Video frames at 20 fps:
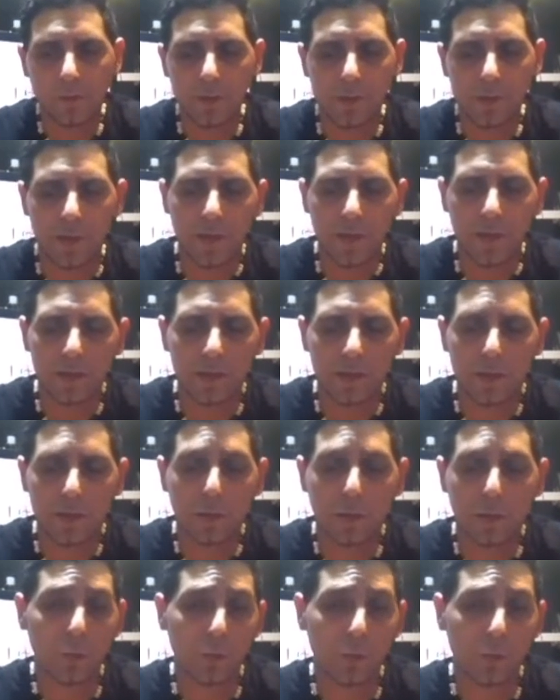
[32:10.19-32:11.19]
suggest is
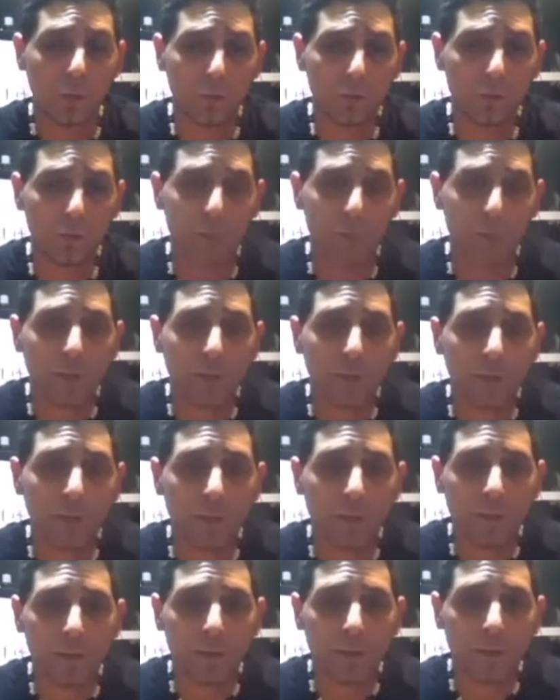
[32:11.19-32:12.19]
thermals,
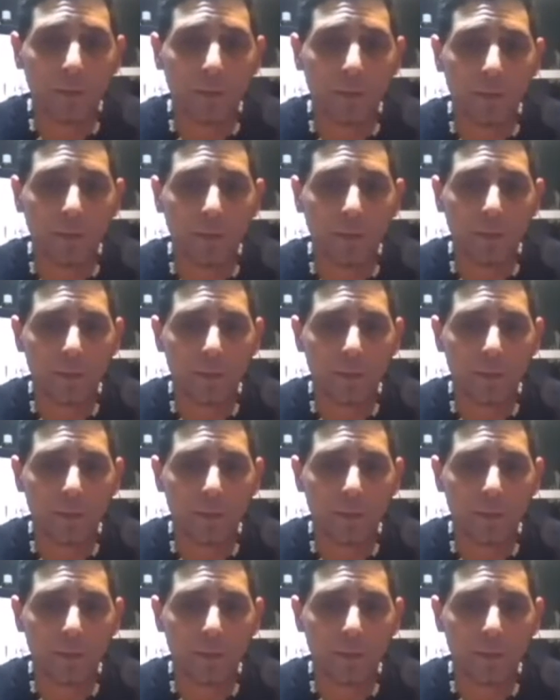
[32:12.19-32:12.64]
because